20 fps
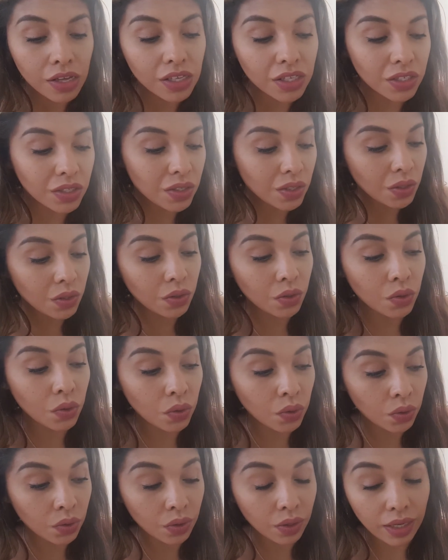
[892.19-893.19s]

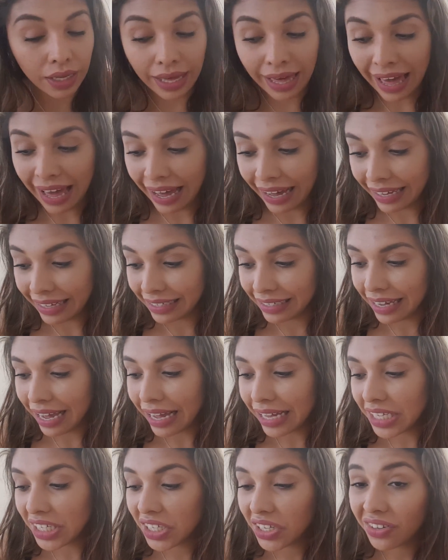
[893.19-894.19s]
So And
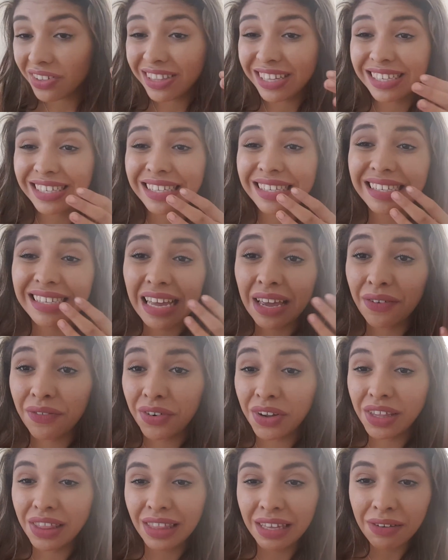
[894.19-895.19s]
yeah, so this is
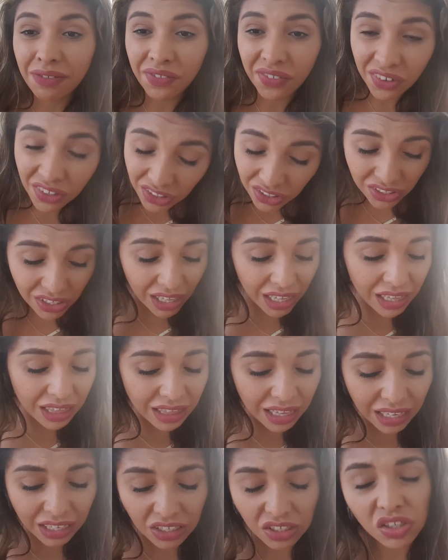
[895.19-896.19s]
everything for today.
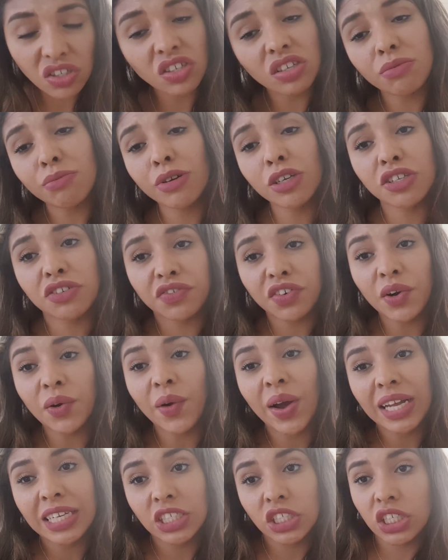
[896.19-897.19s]
Thank you so much for
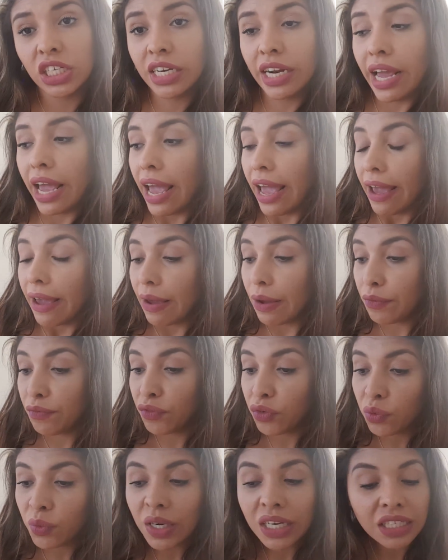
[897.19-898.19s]
watching.
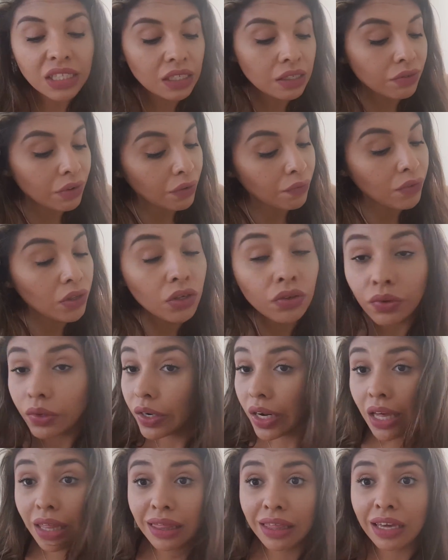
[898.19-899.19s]
If you want to see a review or
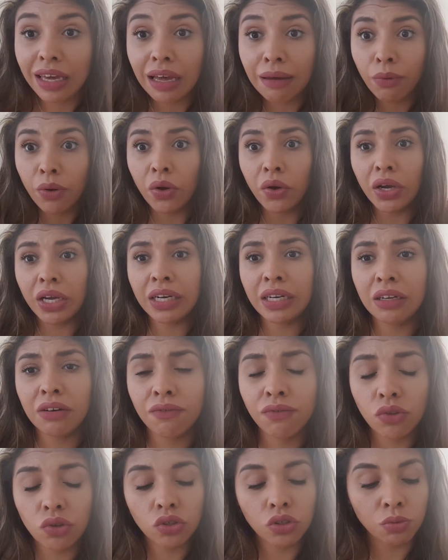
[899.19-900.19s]
anything about any
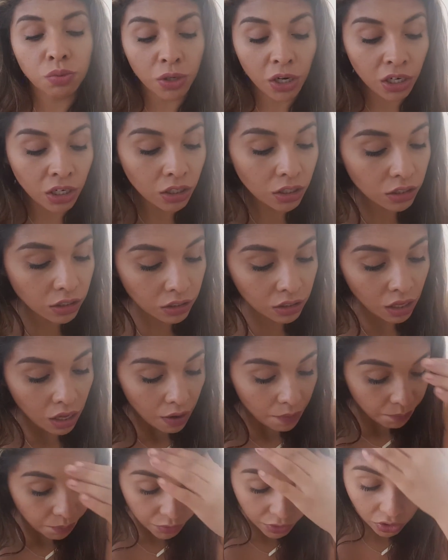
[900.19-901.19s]
of those products,
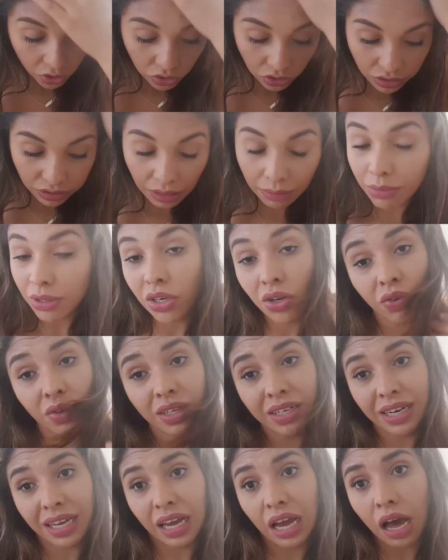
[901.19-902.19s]
just let me know in the